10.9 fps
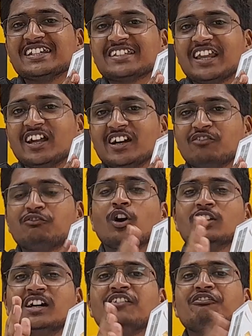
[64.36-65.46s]
reseller for
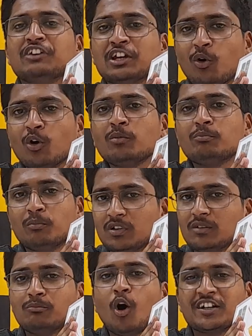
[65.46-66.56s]
the WeeeCore
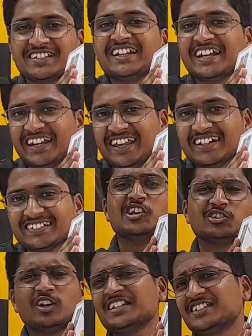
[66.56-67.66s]
bots in India.
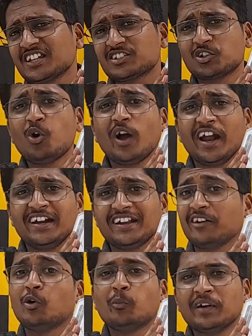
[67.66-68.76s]
Let's just go ahead
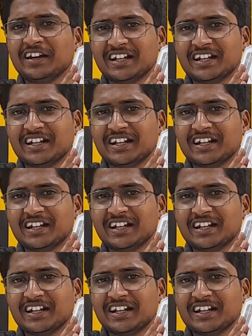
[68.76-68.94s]
and open